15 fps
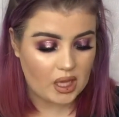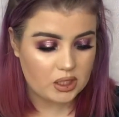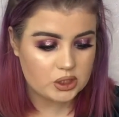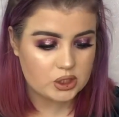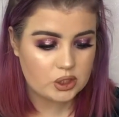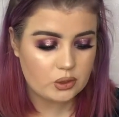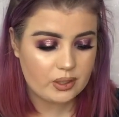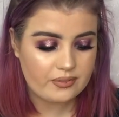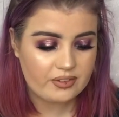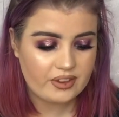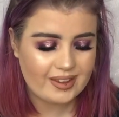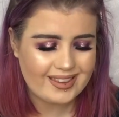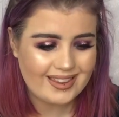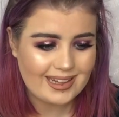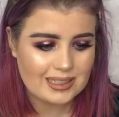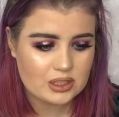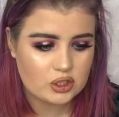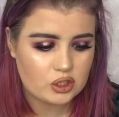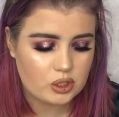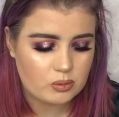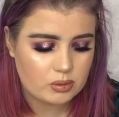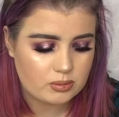So if you think that that's
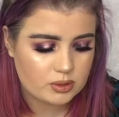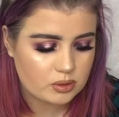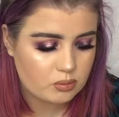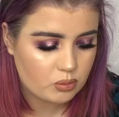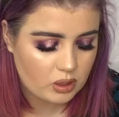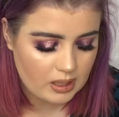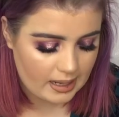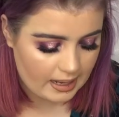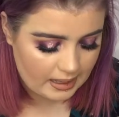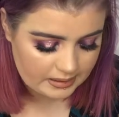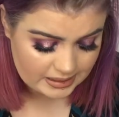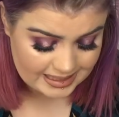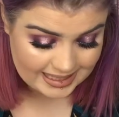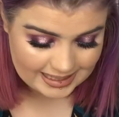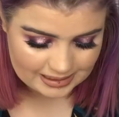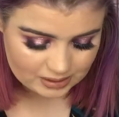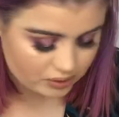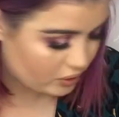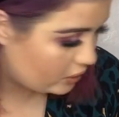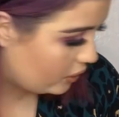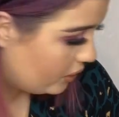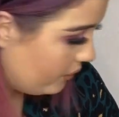too warm tone, what you can
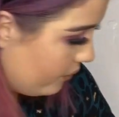do